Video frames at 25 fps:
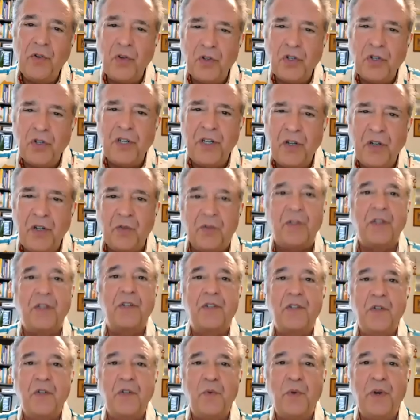usually do this
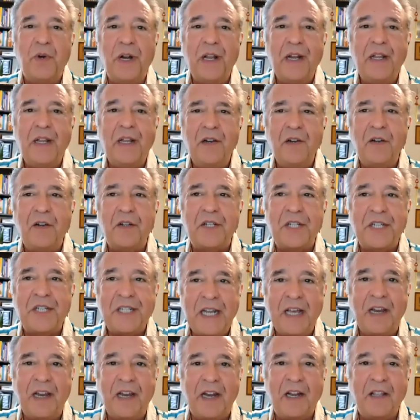because we're not here to
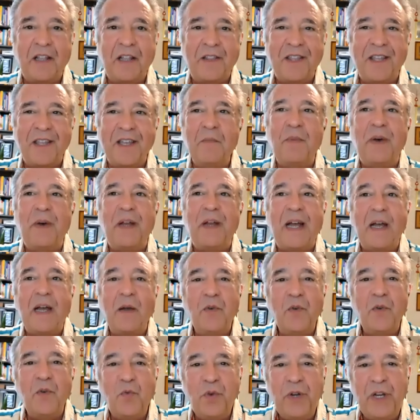sell anything, but I
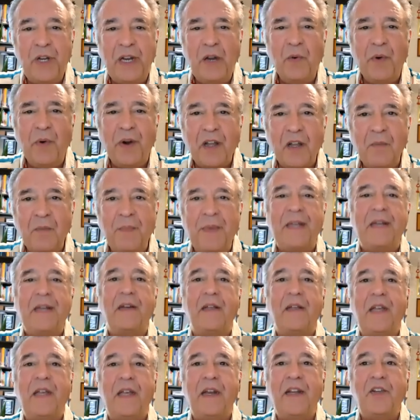would really
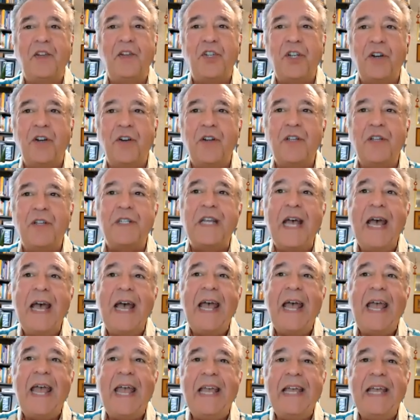recommend getting Sheri's
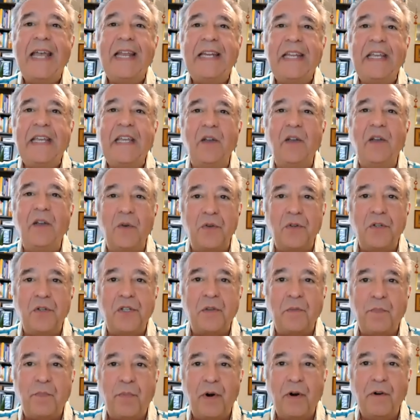ADUs,
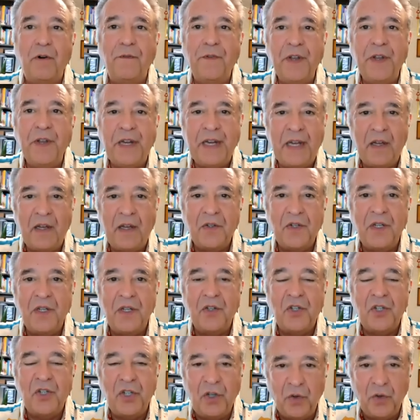The Perfect
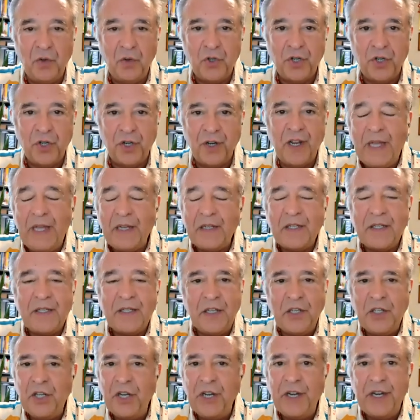Housing Solution. It's
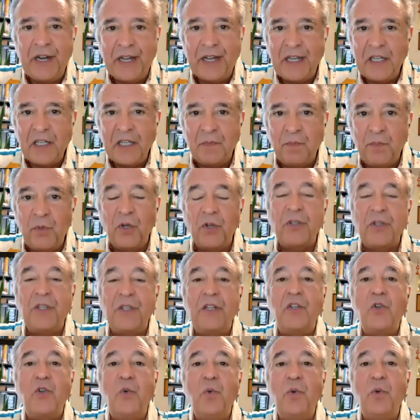such a nice book
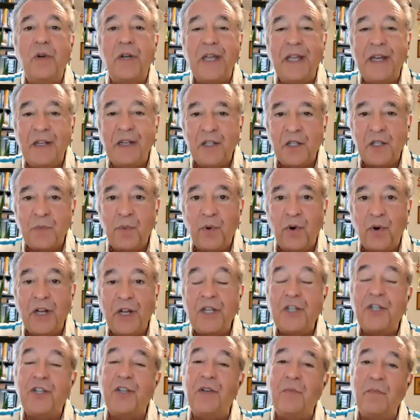that you will get
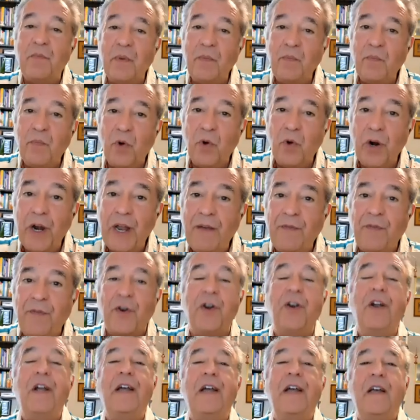inspiration, but moreover,